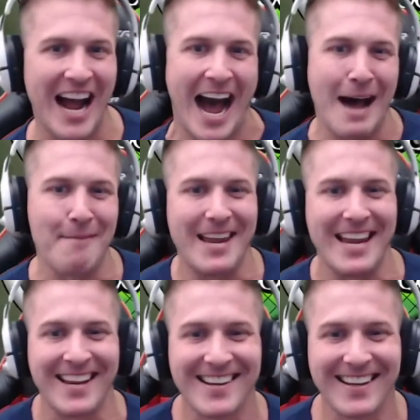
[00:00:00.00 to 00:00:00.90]

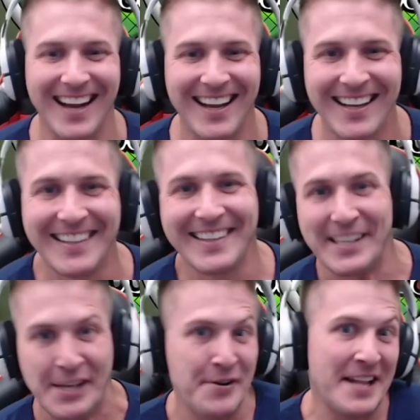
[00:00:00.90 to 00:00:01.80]
Army!
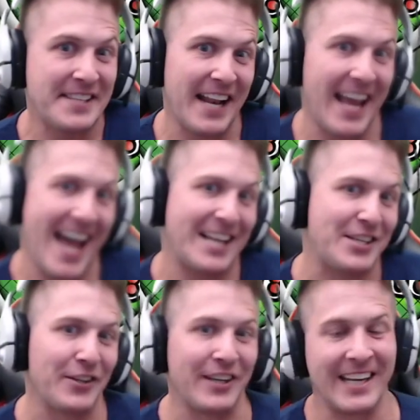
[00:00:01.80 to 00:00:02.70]
Units they
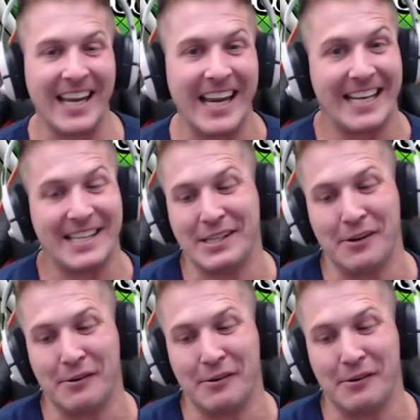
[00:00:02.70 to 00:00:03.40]
actually need, so